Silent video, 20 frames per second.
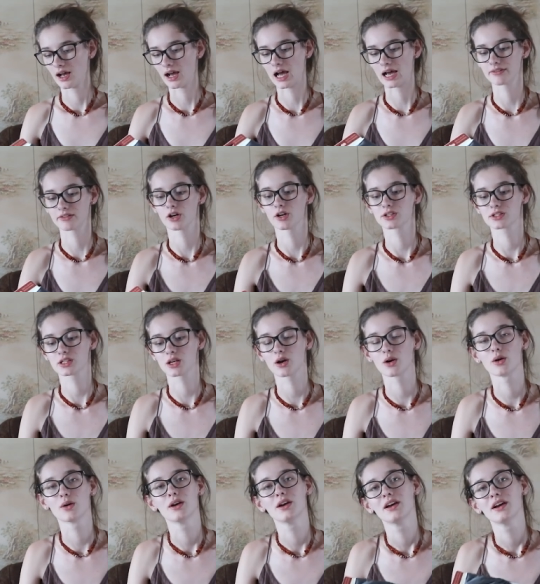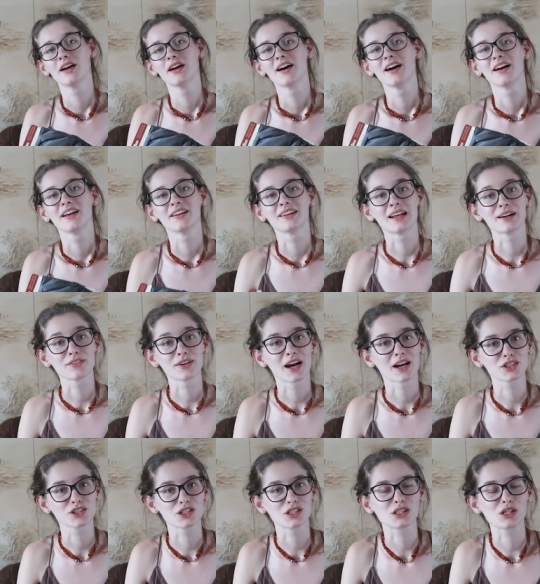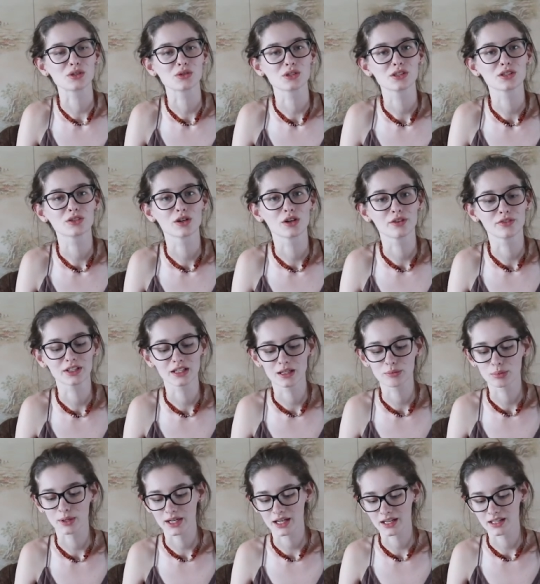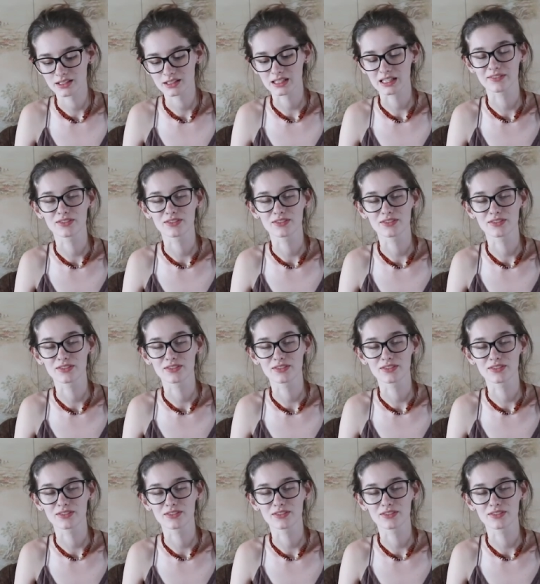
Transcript: I've also never actually used the Grovia brand,